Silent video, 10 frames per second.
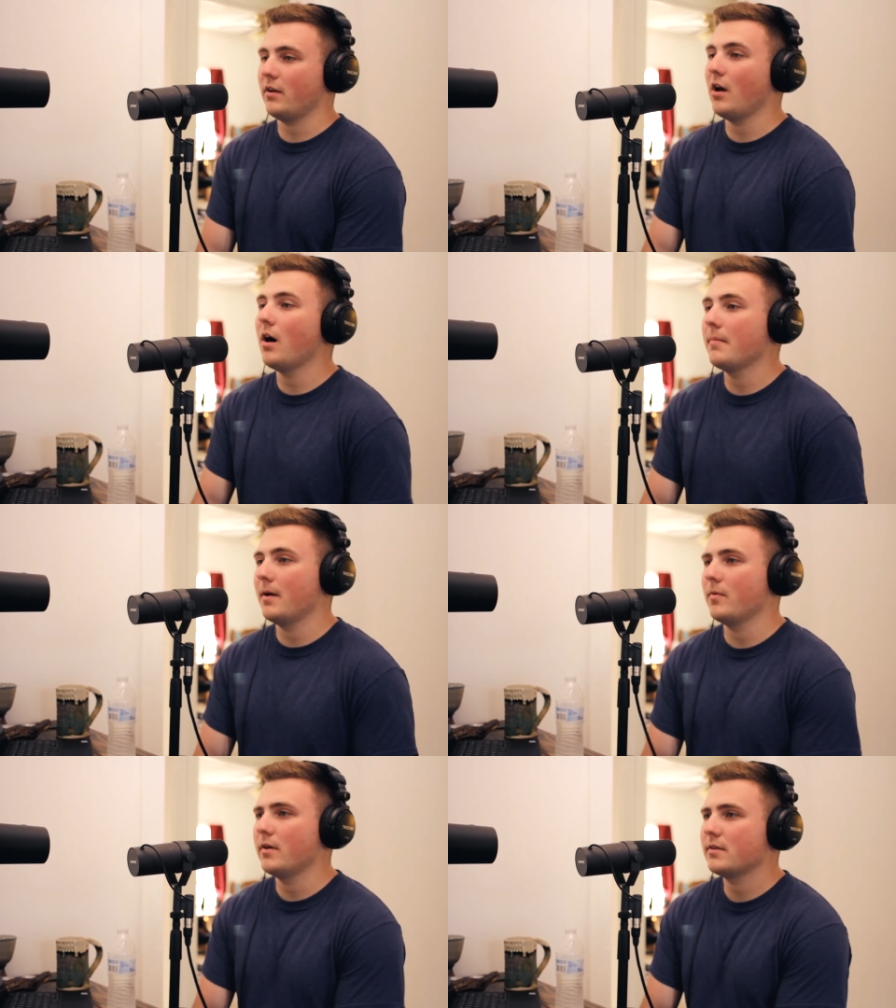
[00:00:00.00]
a
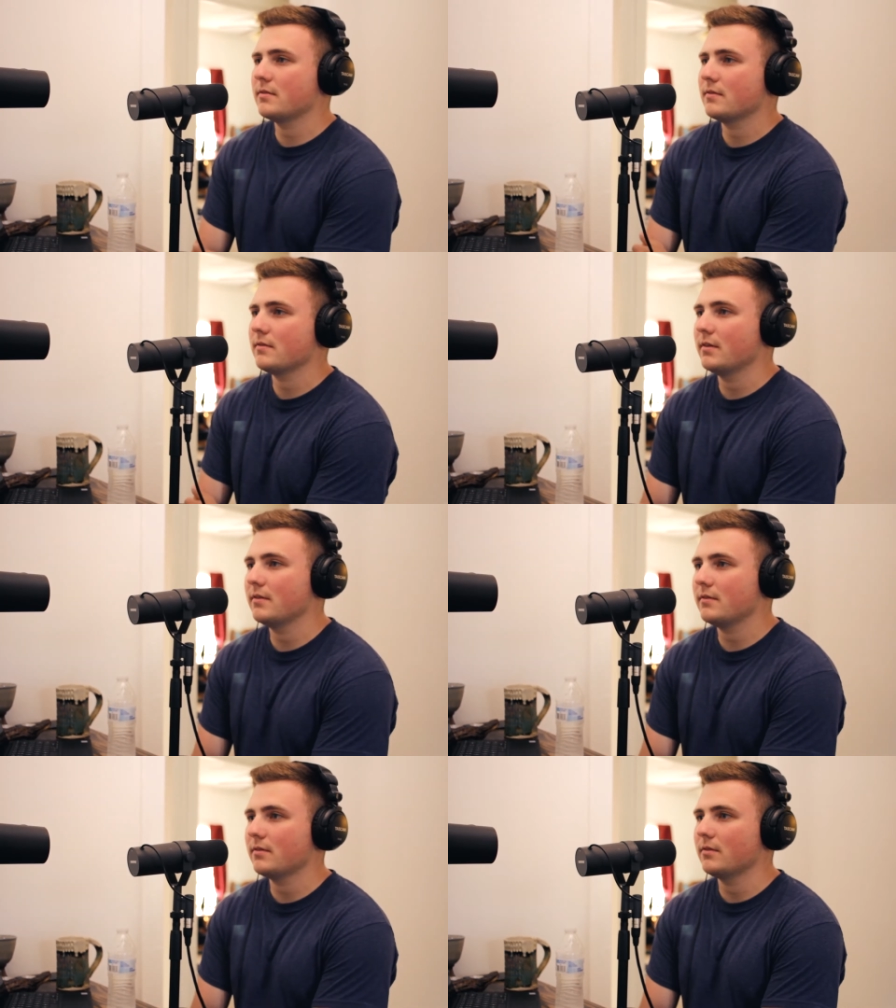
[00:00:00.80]
combat MOS right,
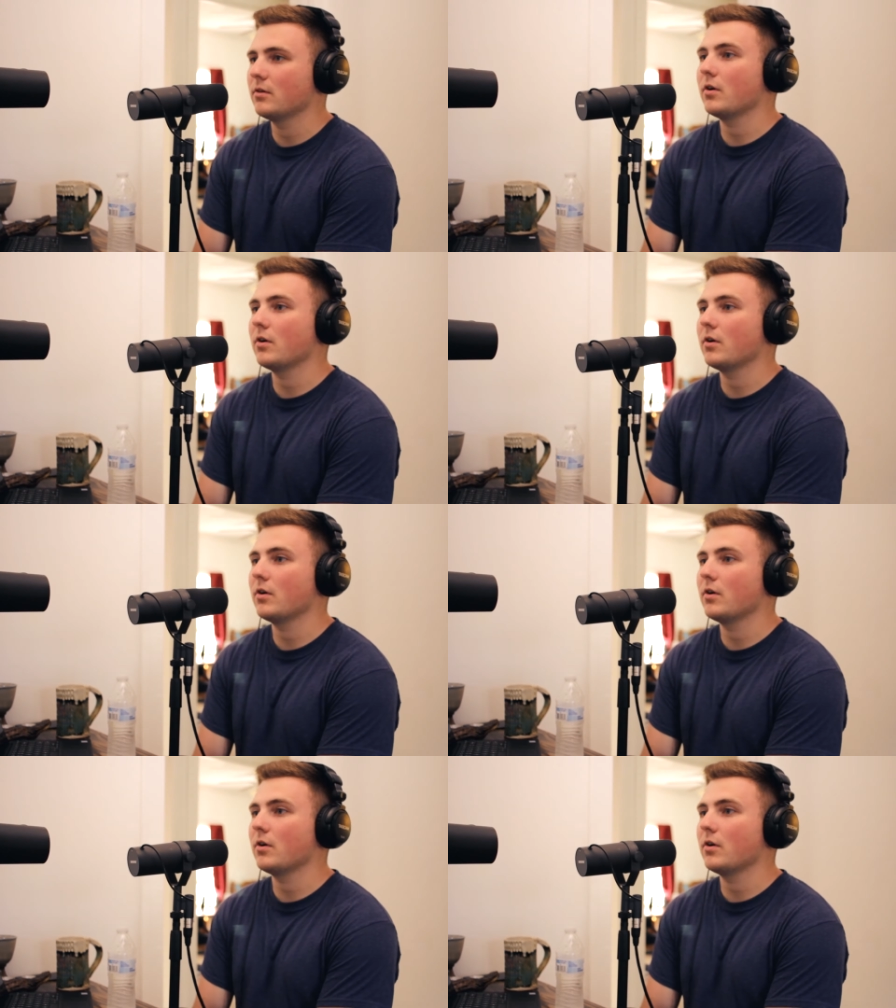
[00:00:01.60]
so mm-hmm.